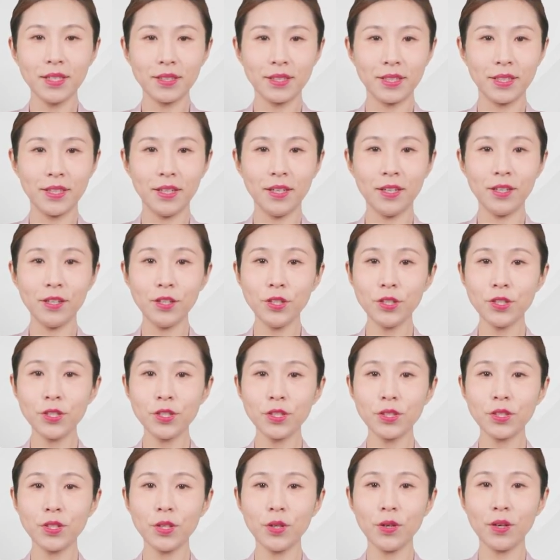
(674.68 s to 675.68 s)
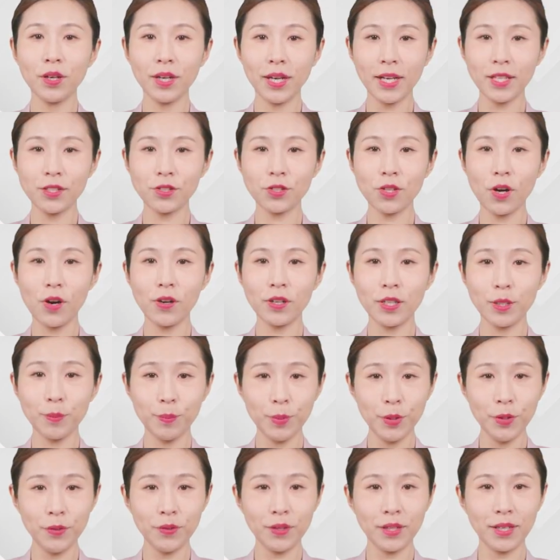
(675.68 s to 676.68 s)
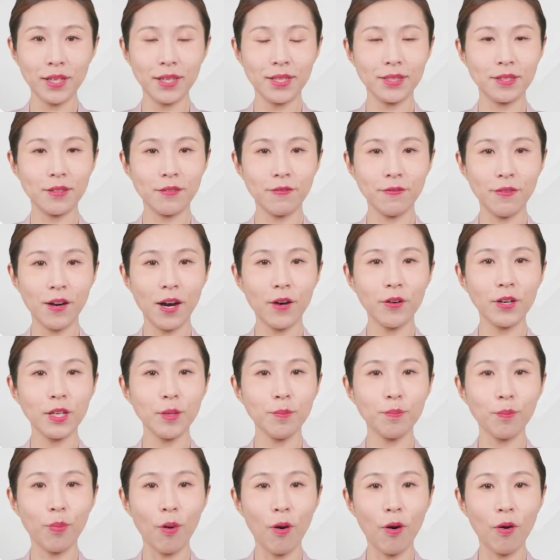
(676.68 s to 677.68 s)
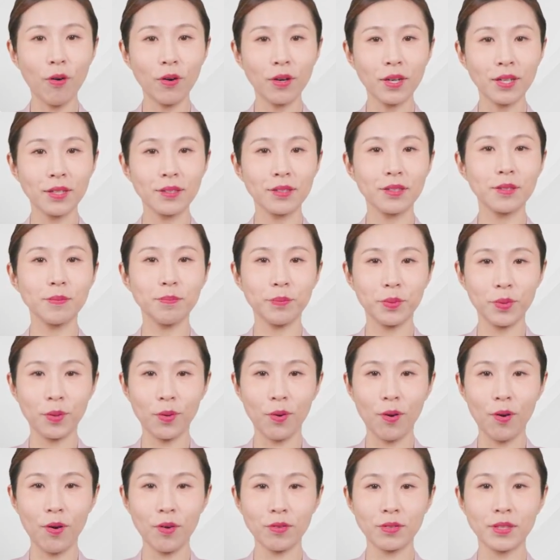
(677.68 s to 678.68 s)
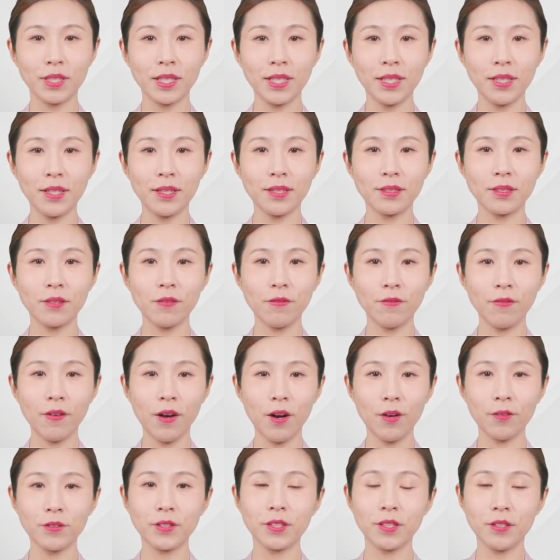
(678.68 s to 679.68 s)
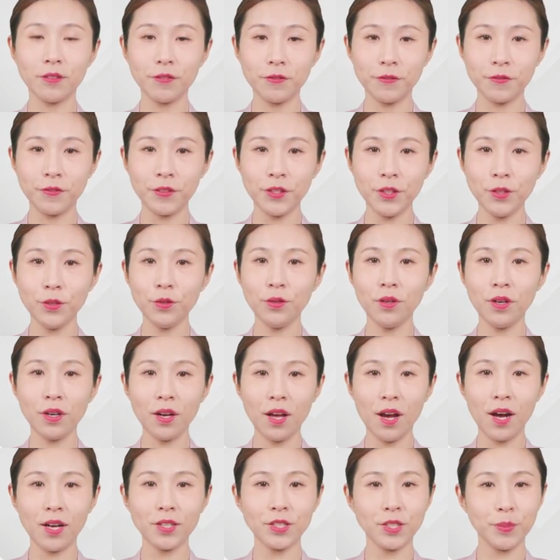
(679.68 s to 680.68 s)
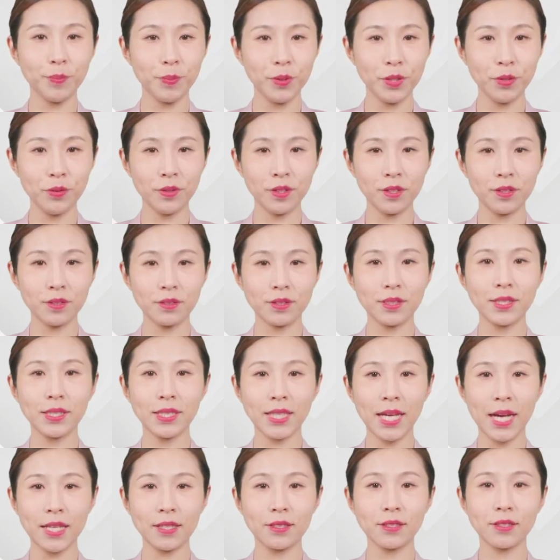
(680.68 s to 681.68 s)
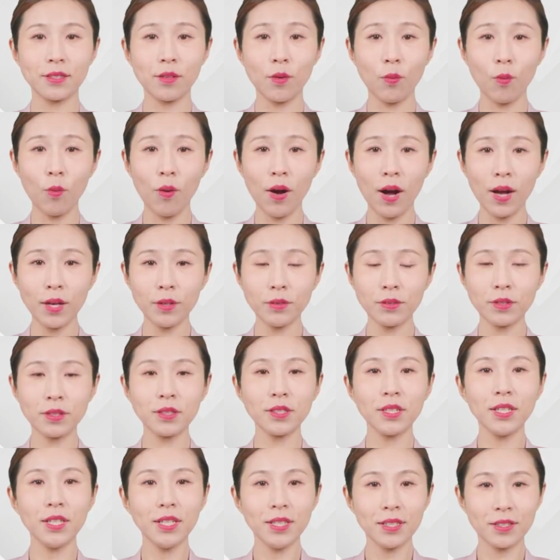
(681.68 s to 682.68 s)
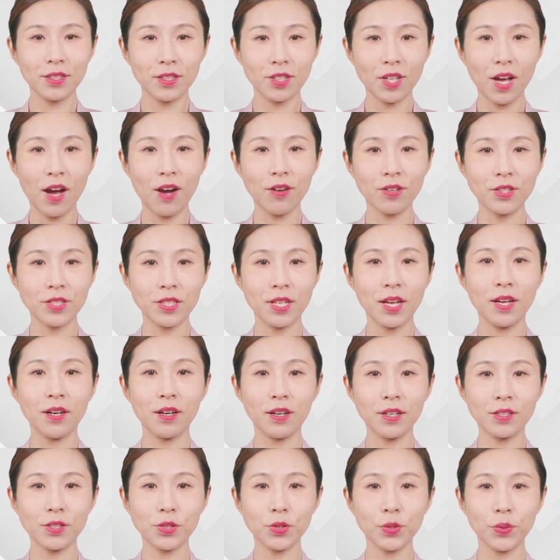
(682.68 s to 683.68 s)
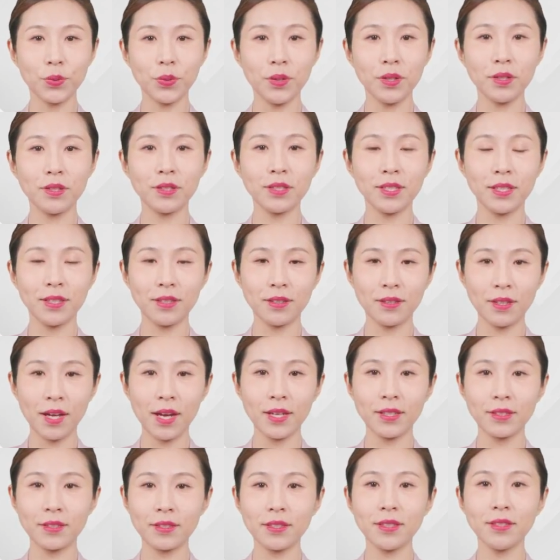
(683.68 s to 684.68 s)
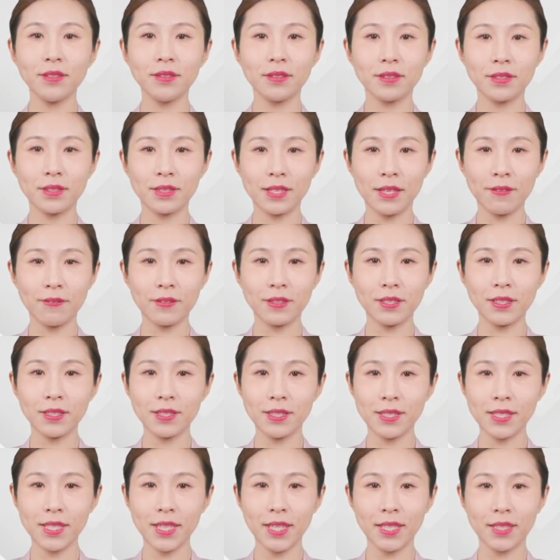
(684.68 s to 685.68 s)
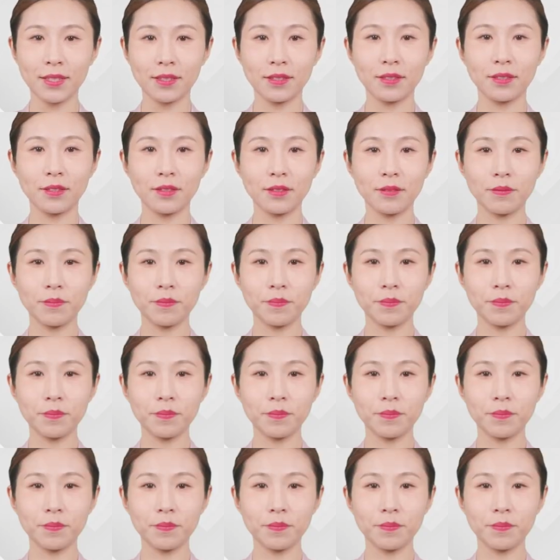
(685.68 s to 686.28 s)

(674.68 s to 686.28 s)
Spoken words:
The original historical building is very important because it is one of the few large buildings that survived the Tangshan earthquake in 1976.